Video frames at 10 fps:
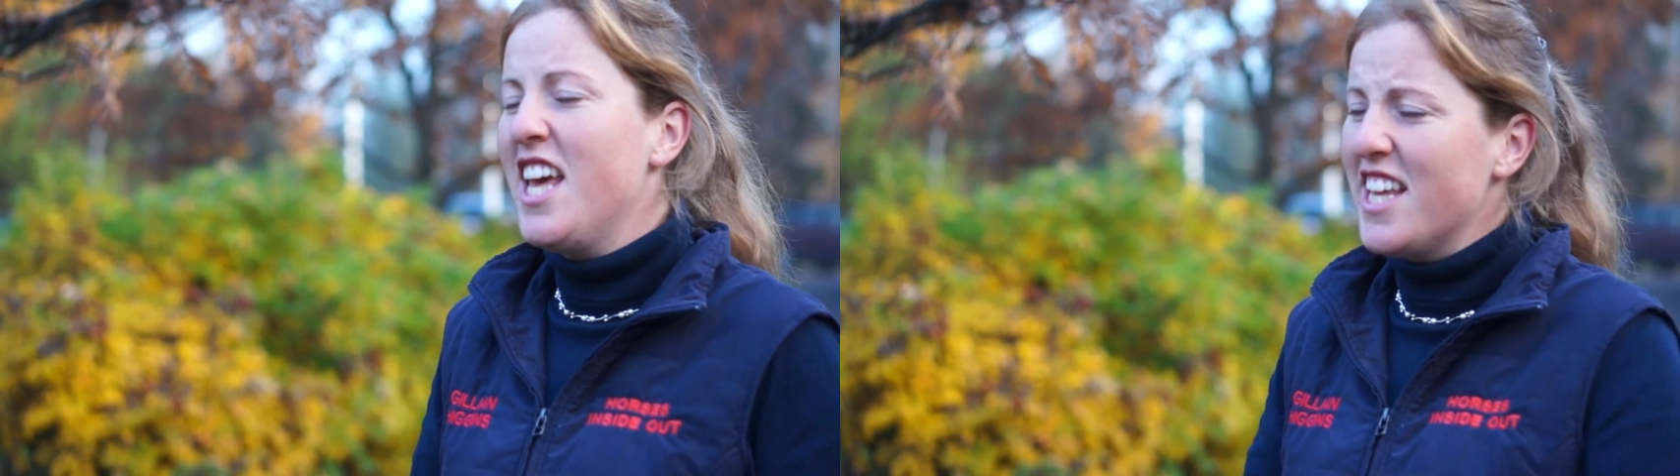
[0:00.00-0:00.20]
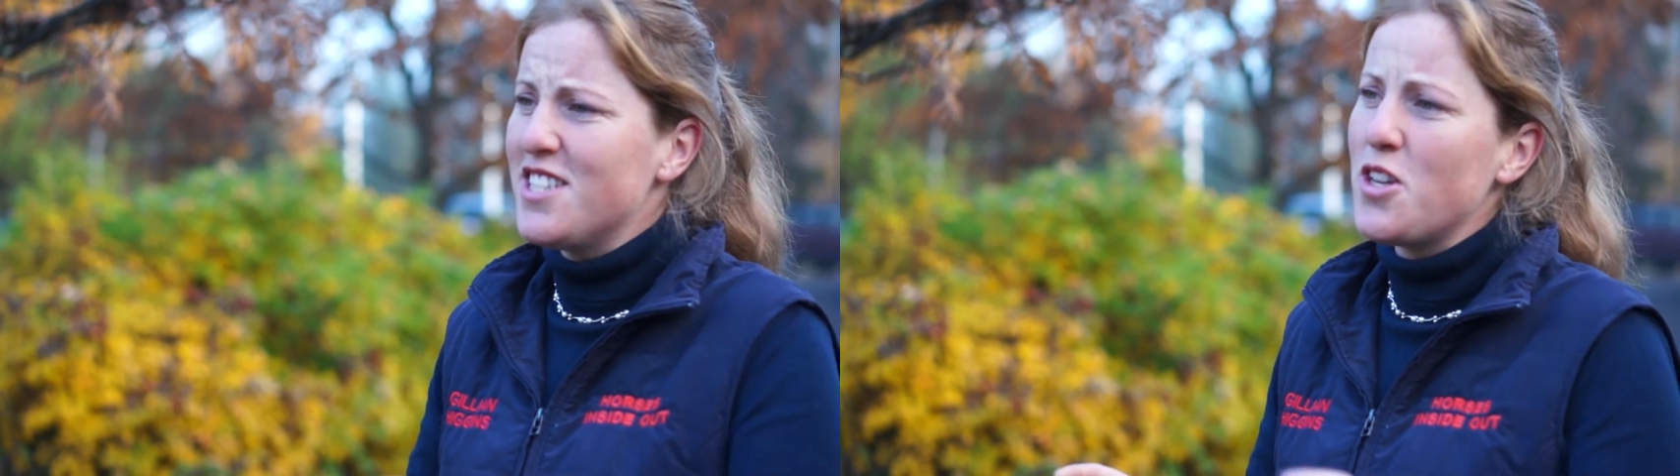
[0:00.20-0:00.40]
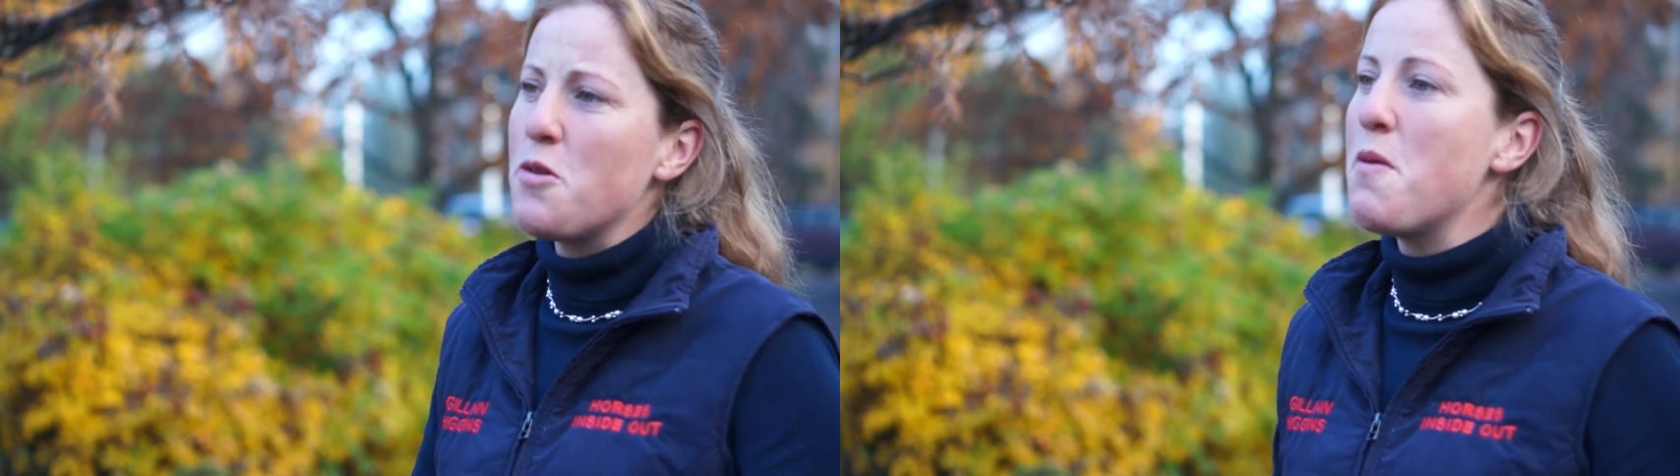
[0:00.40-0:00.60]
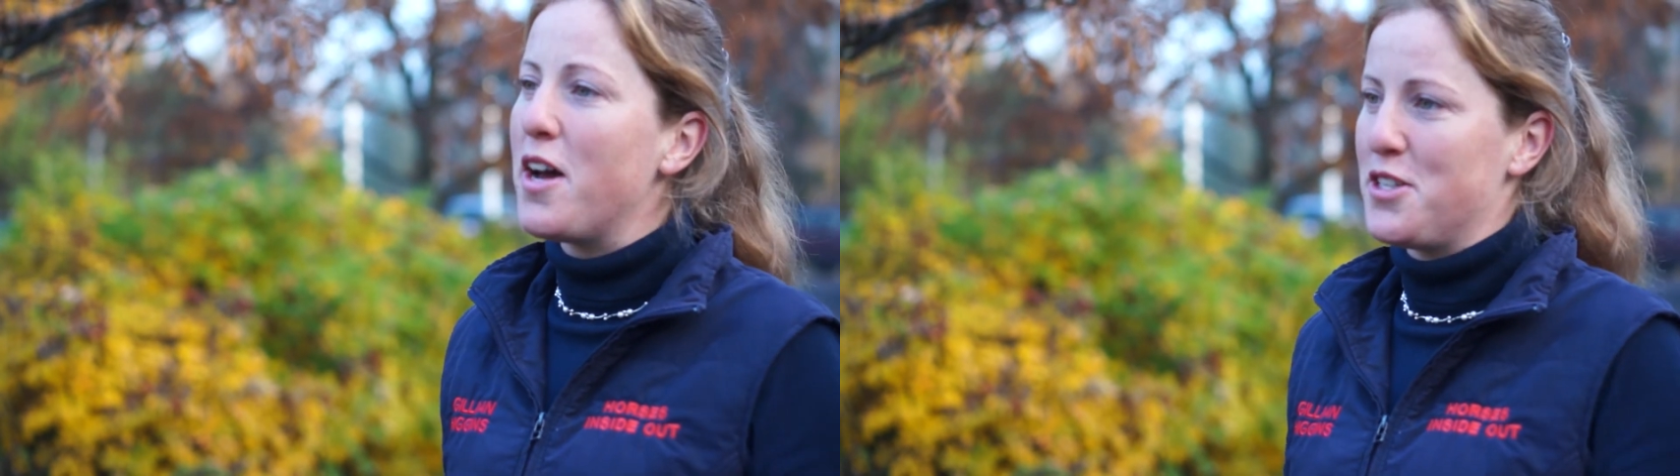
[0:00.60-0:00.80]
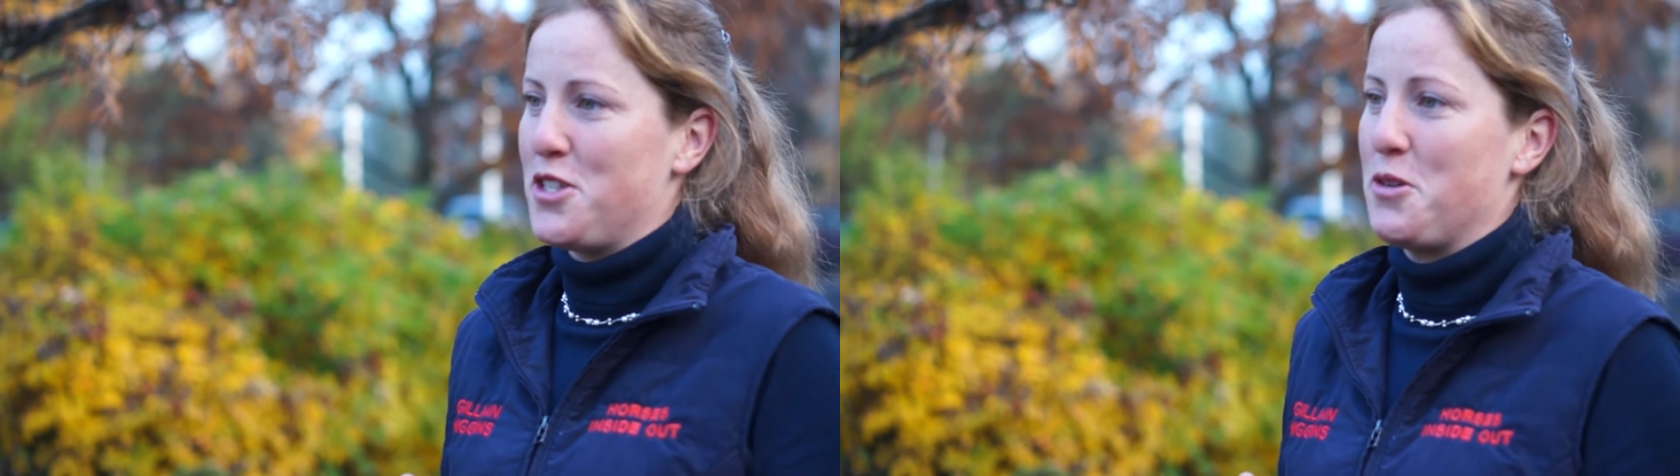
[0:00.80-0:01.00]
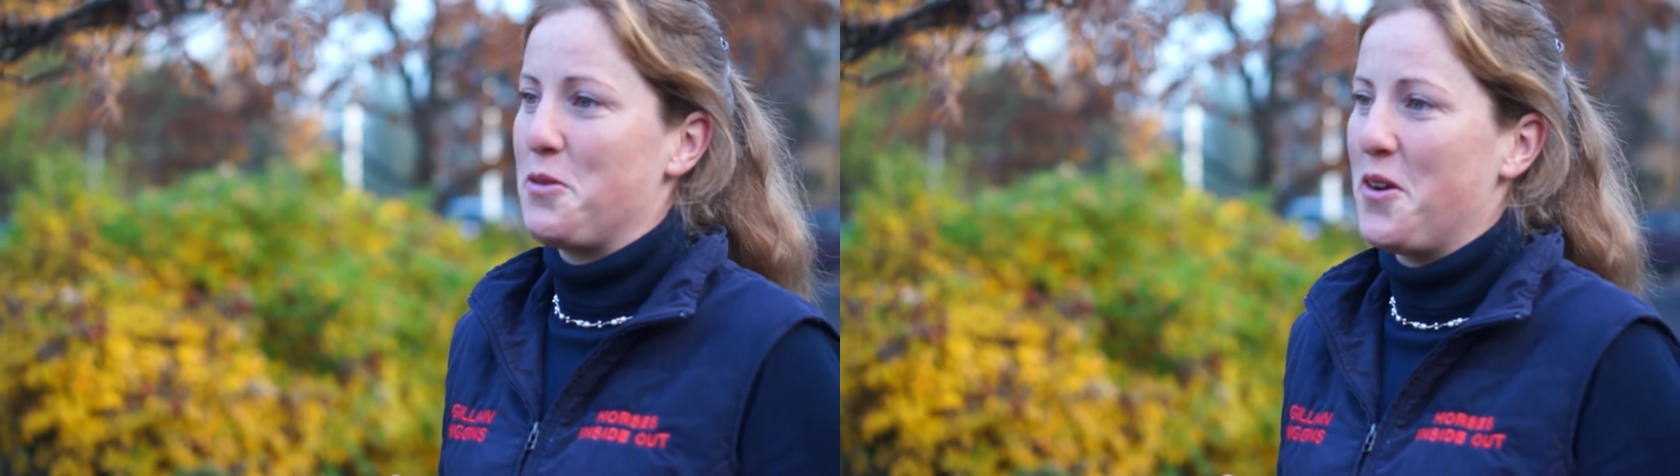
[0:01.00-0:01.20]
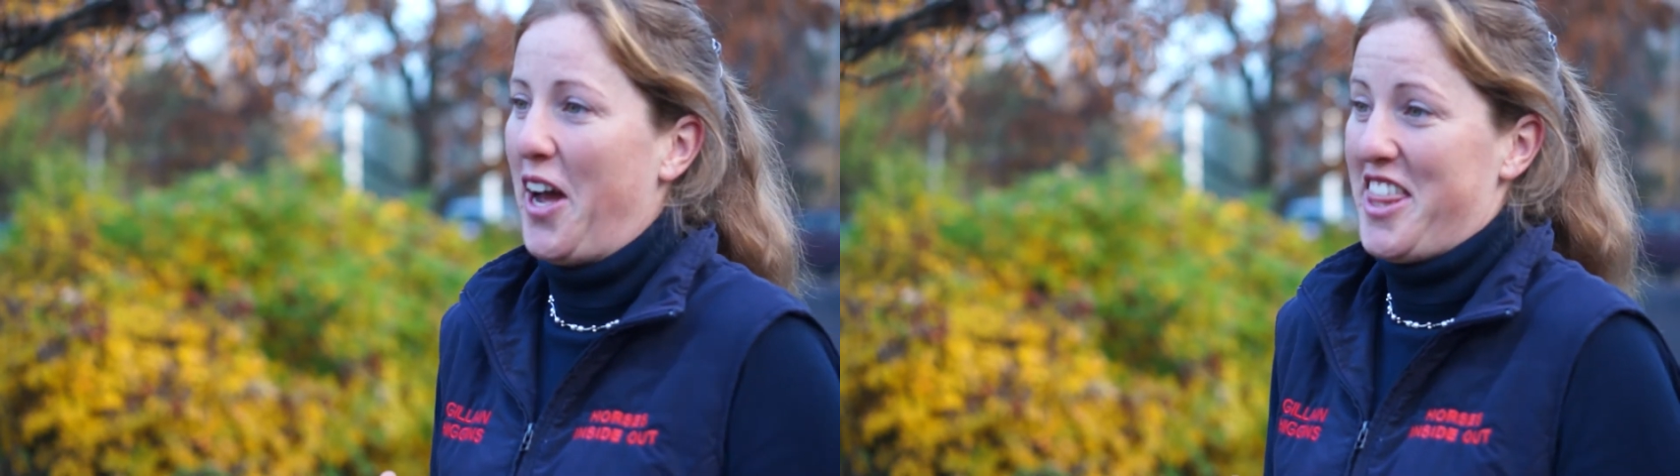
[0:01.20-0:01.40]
There's so much that I